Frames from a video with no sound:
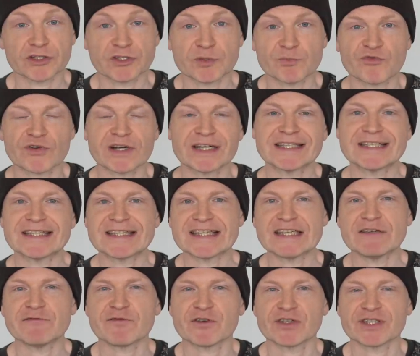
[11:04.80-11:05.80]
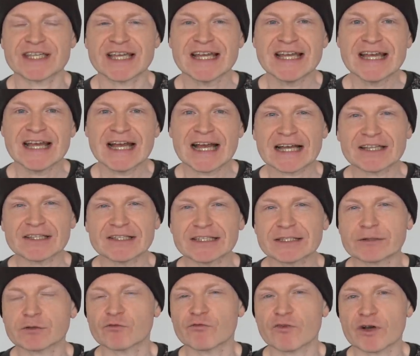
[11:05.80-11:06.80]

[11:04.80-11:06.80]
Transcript: on the Brighton seafront, and the little